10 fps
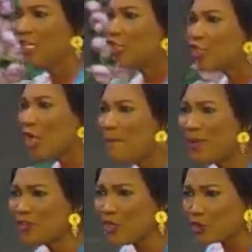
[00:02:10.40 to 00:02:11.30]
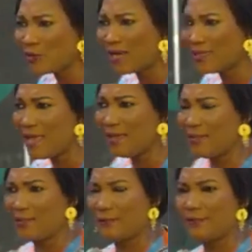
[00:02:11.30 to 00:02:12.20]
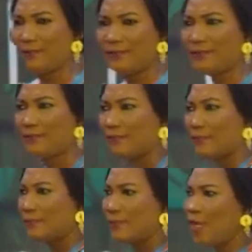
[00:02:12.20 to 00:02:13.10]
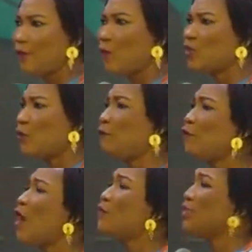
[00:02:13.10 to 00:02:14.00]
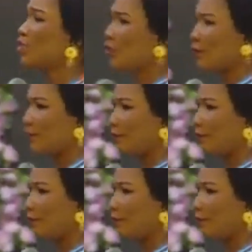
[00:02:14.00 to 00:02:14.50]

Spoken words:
Stop being distracted. If you want to flourish,